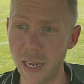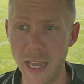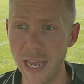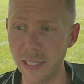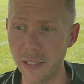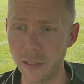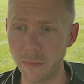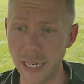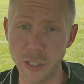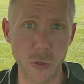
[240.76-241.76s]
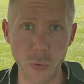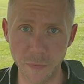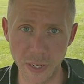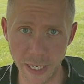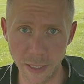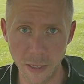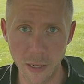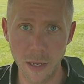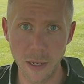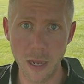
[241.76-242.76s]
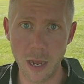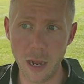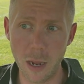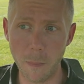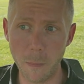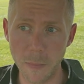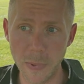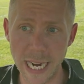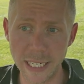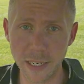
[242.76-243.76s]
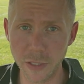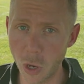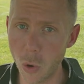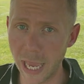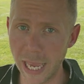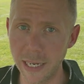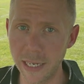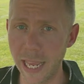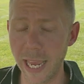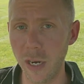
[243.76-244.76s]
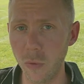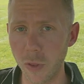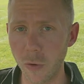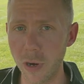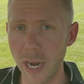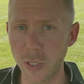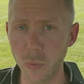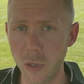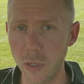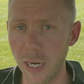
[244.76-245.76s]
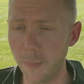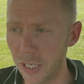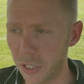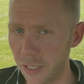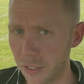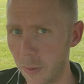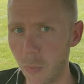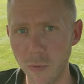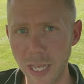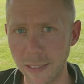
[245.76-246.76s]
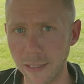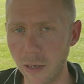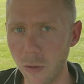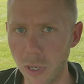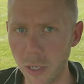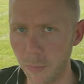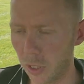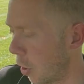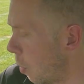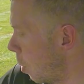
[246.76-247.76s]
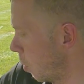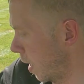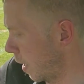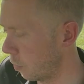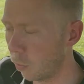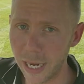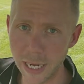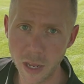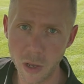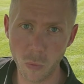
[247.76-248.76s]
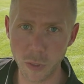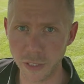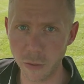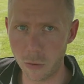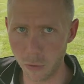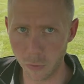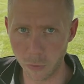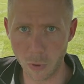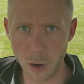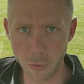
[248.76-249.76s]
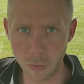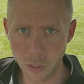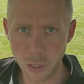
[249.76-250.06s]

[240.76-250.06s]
too convenient. It does go hand in hand with our next one, and I'm actually going to skip over that center button. I'm going to go all the way to the right, which is auto throttle.